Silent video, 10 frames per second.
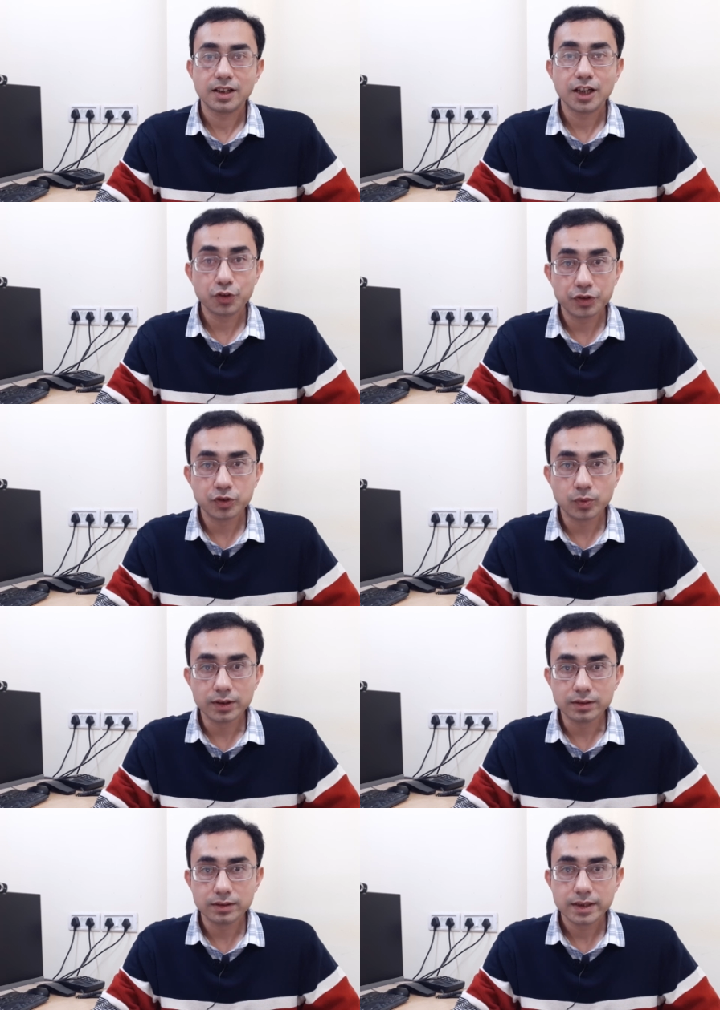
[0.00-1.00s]
Hello
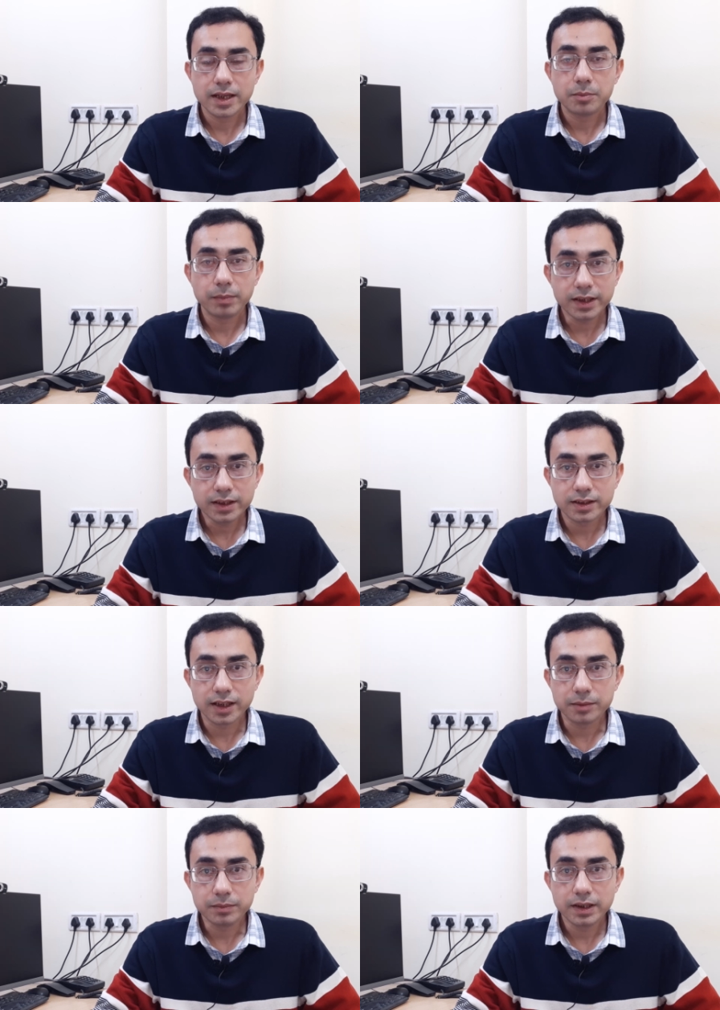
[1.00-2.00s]
everyone. Many a
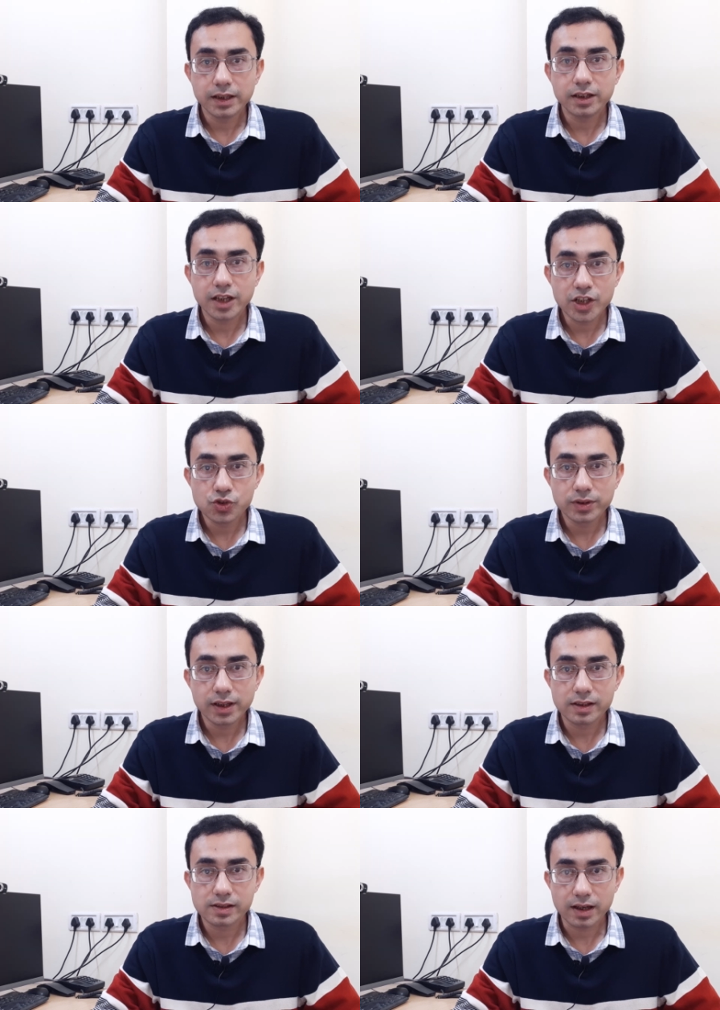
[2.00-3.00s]
time in
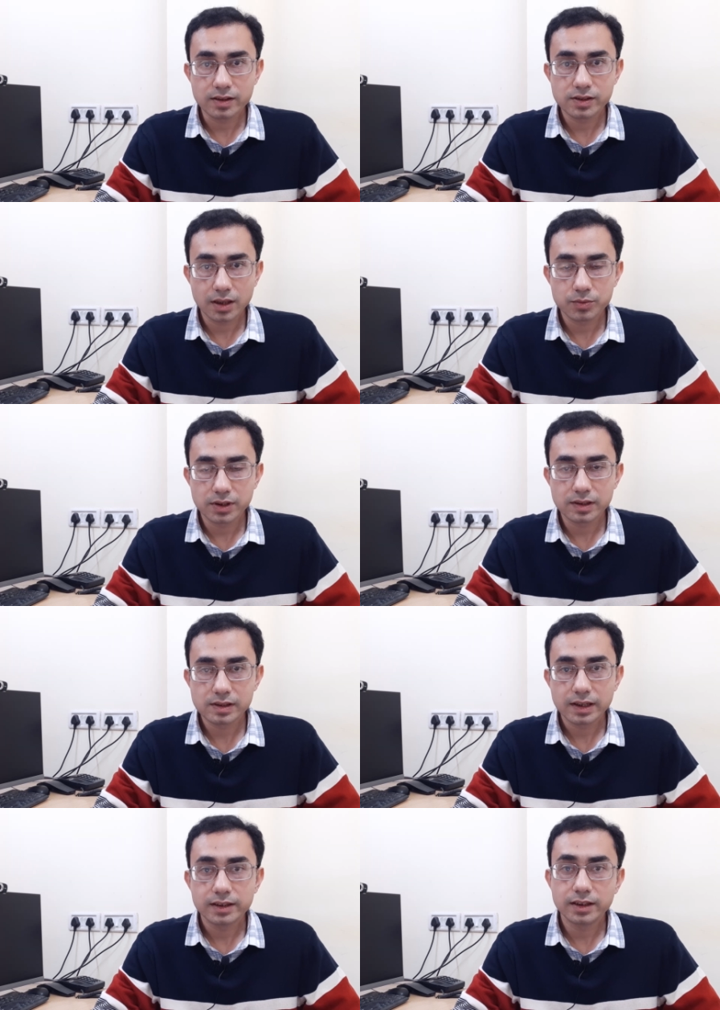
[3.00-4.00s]
engineering and science subjects,